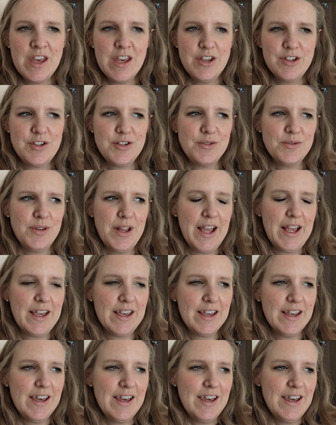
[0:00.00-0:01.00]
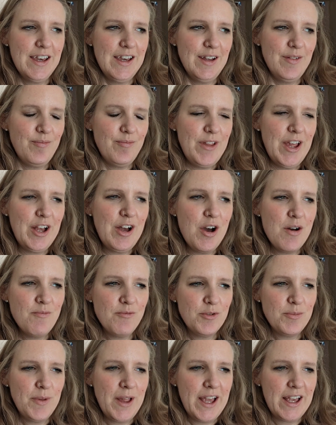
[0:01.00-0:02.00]
So like they come
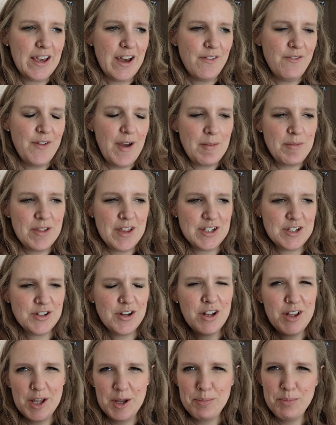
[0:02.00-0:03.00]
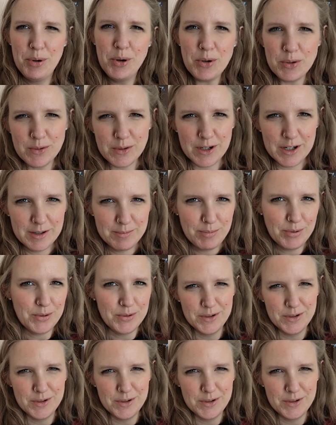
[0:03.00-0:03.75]
from like a family that's not like poor,